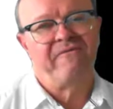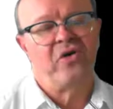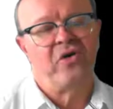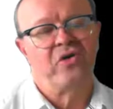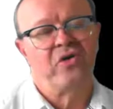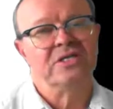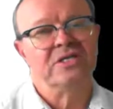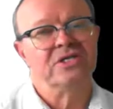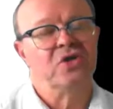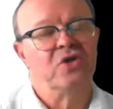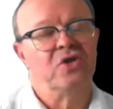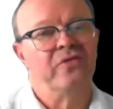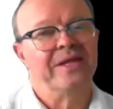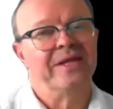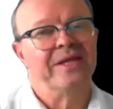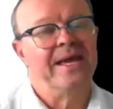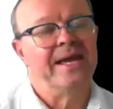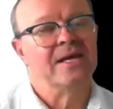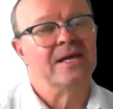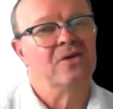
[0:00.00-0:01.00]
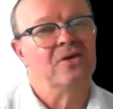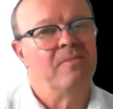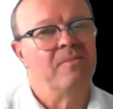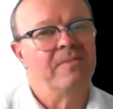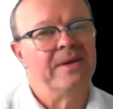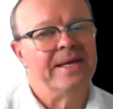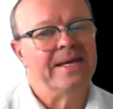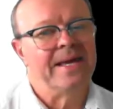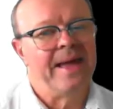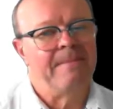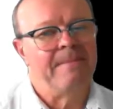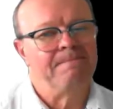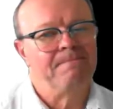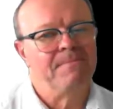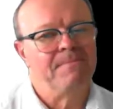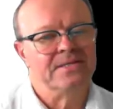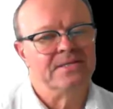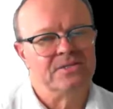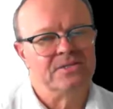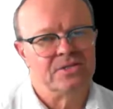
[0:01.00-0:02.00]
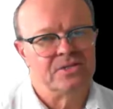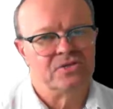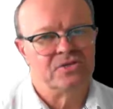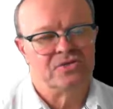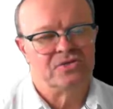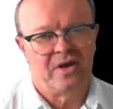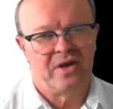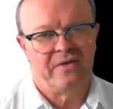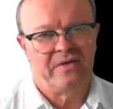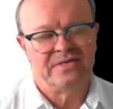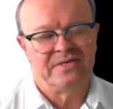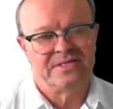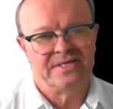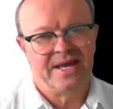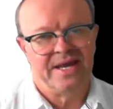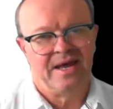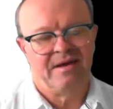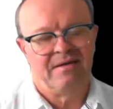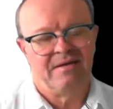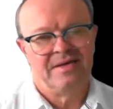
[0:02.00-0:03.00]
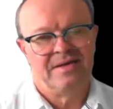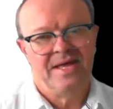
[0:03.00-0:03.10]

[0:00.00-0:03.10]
focusing on the economic and business drivers now.